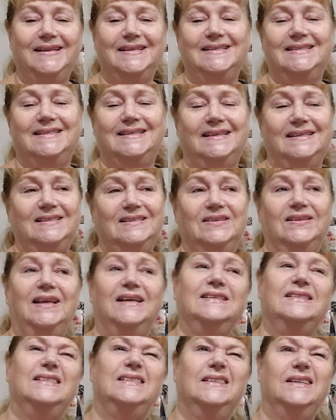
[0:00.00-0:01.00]
and see. So
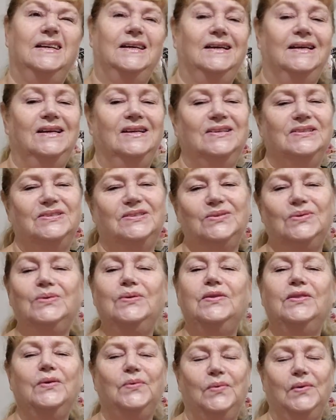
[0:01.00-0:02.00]
that's
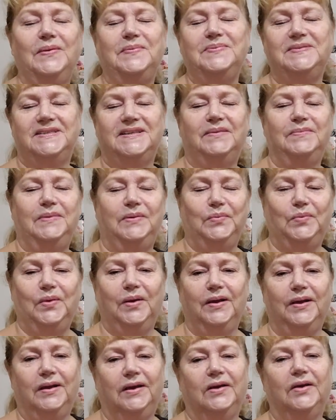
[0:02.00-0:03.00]
sort of the whips I've been
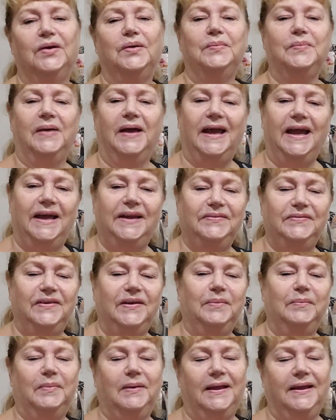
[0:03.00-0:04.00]
working on, my
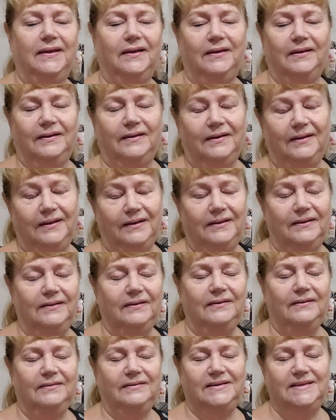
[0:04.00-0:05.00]
advent blanket
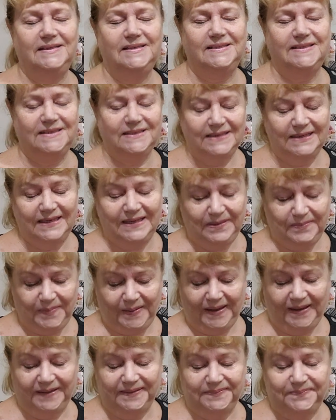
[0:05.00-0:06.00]
and this knitting
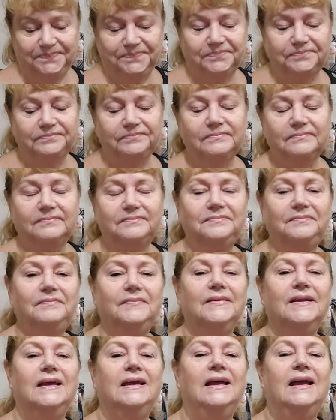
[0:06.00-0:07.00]
pattern.
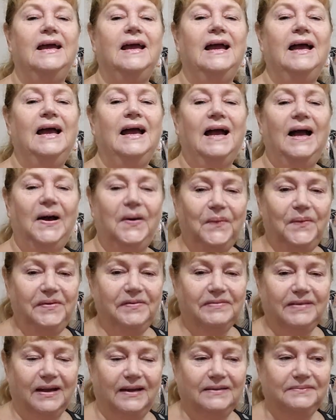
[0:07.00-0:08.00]

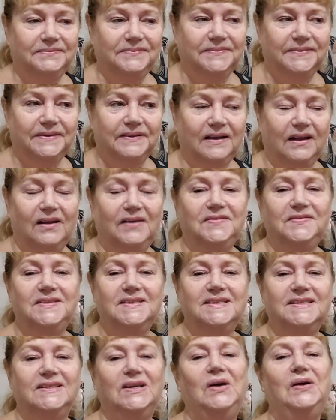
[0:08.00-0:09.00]
However, I've
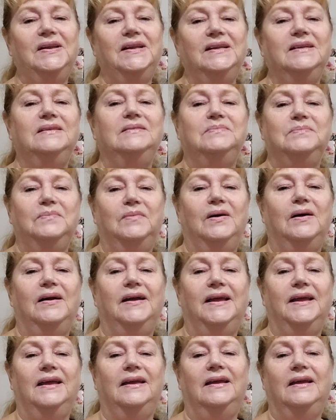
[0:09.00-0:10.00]
decided
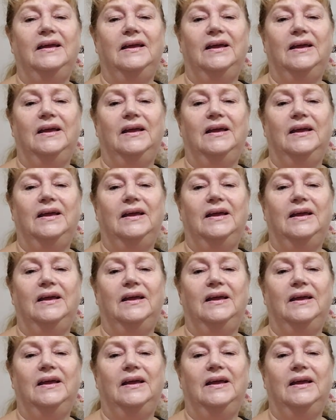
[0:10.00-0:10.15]
my